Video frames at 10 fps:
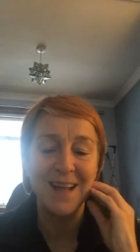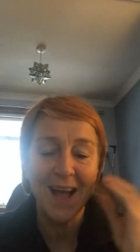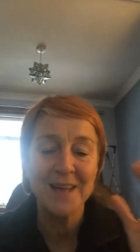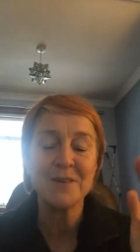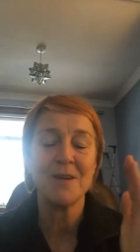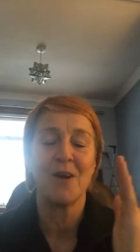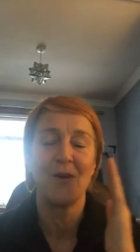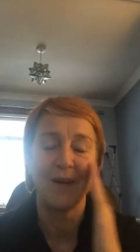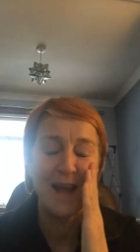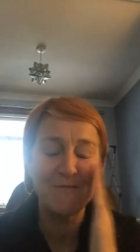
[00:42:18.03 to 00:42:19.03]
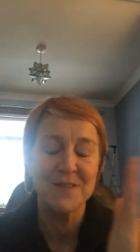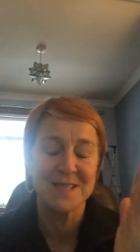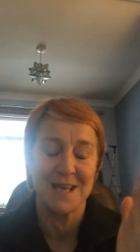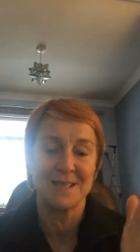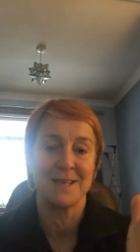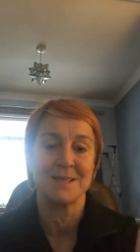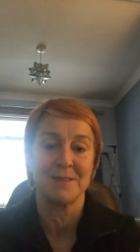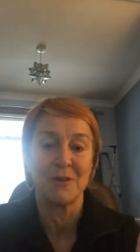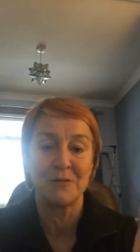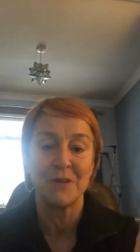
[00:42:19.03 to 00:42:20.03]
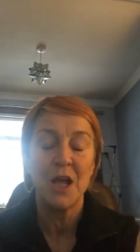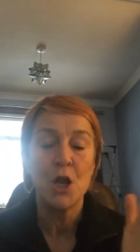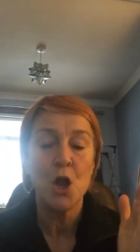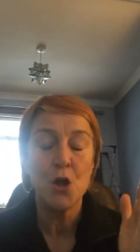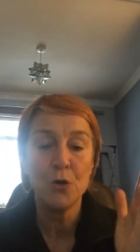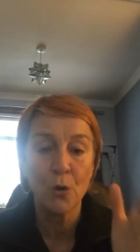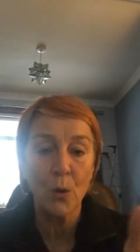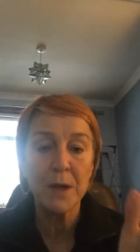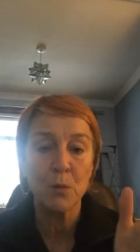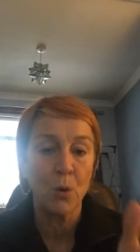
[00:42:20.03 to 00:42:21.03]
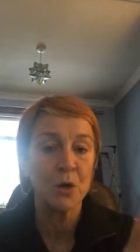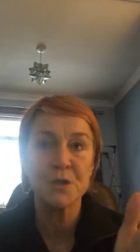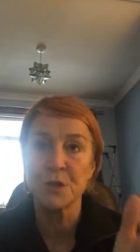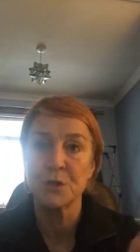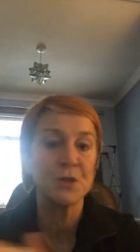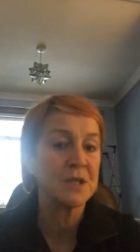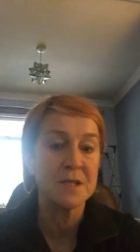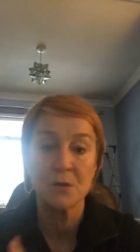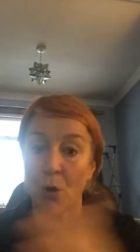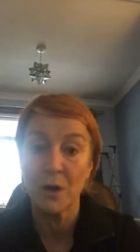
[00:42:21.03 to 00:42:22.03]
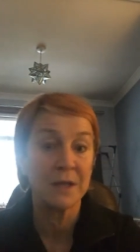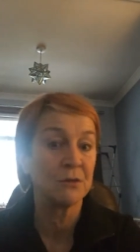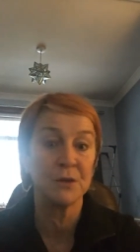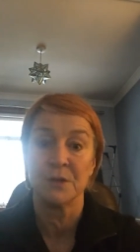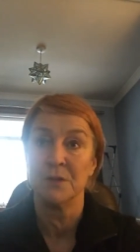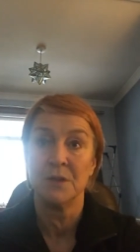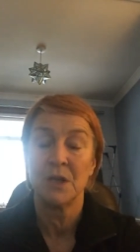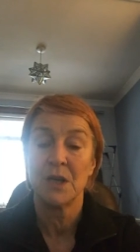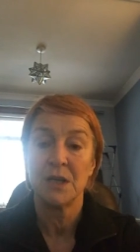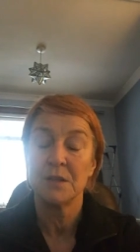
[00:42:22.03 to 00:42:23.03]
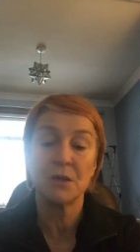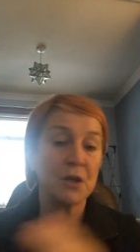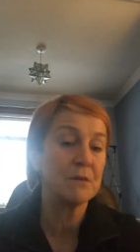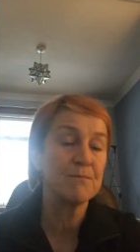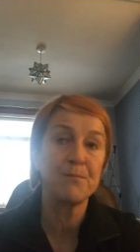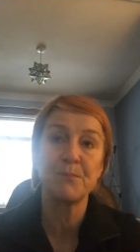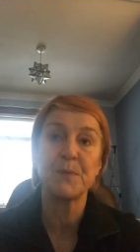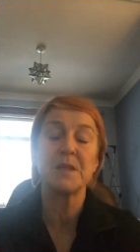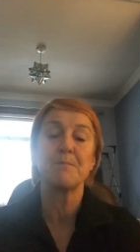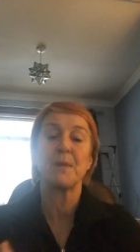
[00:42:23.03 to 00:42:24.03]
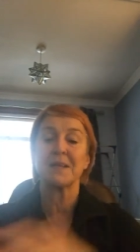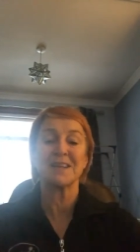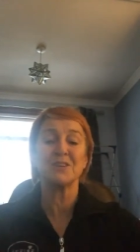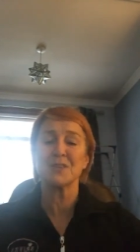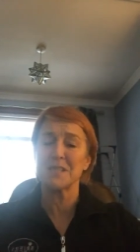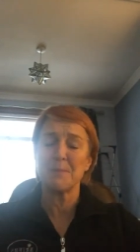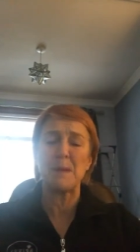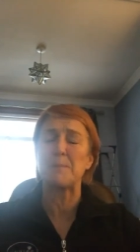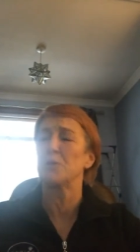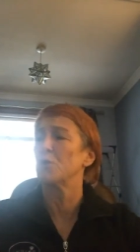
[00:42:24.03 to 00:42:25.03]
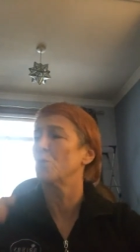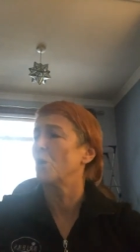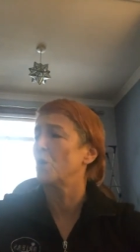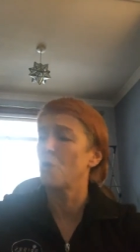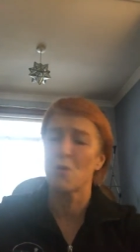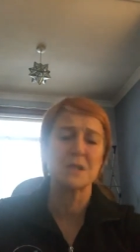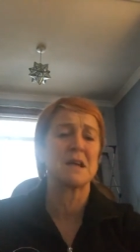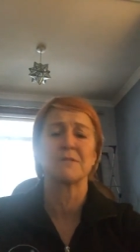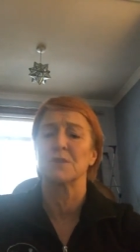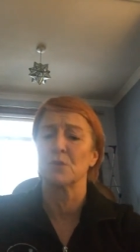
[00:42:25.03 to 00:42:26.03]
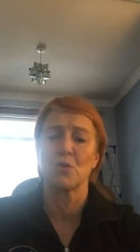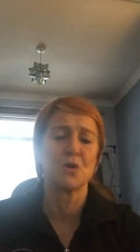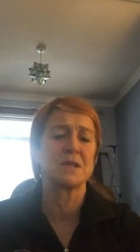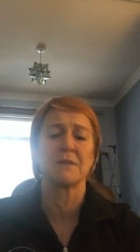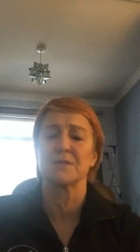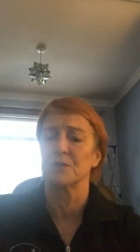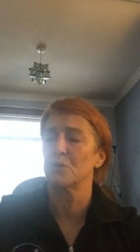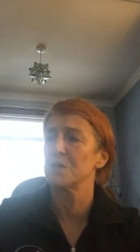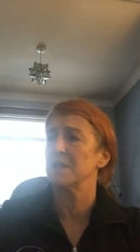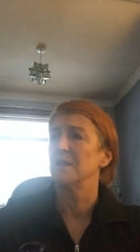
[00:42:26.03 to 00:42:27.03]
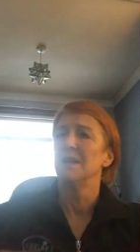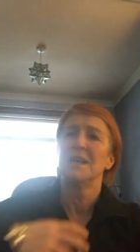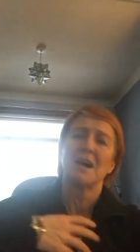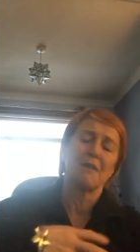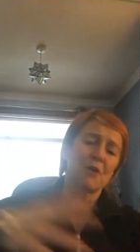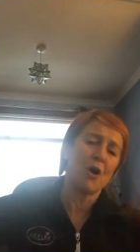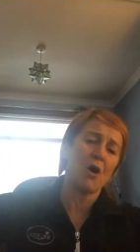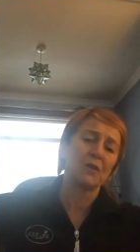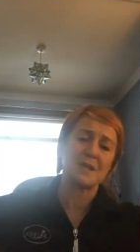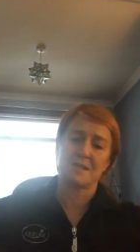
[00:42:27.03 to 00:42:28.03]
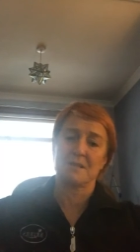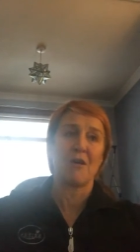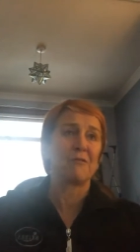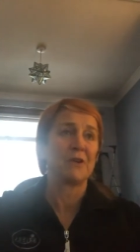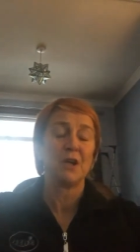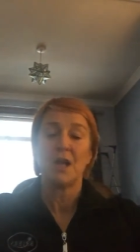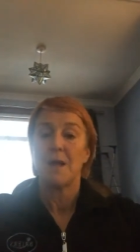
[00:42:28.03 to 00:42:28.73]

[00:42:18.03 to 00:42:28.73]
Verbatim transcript: Can't emphasize this enough. Knowing what to do does not heal you. You can be the big, and you'll see people that go course after course after course and have all this stuff.